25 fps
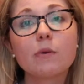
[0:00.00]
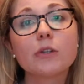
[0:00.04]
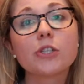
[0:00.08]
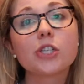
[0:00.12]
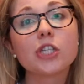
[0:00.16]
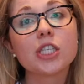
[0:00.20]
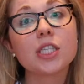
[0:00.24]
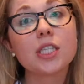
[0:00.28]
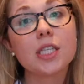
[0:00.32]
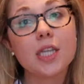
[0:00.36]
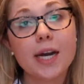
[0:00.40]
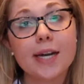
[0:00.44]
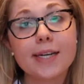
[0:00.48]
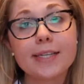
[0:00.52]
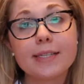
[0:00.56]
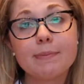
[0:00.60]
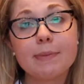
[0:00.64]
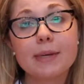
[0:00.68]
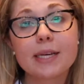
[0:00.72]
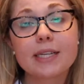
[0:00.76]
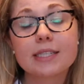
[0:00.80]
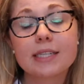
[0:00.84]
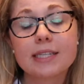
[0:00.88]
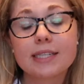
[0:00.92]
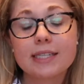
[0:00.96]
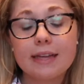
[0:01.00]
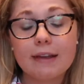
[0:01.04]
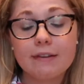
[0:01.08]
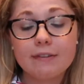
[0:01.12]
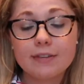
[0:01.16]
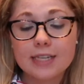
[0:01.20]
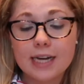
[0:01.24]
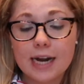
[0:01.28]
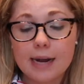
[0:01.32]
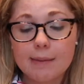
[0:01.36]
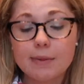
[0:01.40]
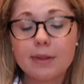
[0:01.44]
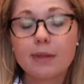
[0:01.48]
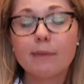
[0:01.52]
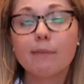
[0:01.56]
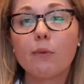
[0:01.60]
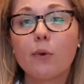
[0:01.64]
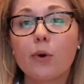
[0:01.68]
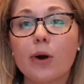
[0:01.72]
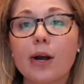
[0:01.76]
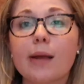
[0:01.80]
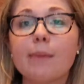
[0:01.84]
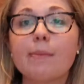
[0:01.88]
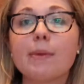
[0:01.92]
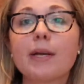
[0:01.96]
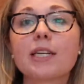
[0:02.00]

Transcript: which is nice because it saves time in the morning.